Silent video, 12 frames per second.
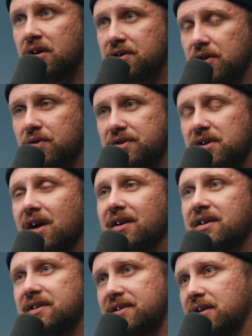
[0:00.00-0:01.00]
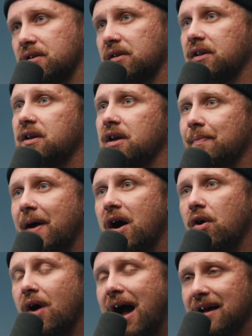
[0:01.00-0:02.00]
So it's not necessarily
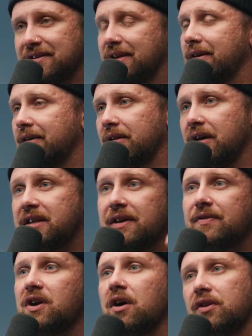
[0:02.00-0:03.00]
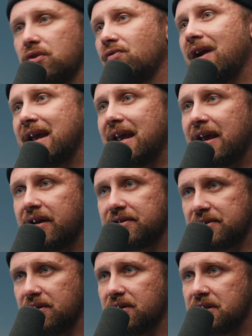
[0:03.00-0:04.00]
about asking, giving all the right
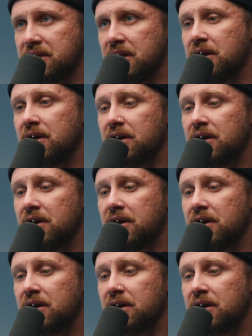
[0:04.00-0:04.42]
answers.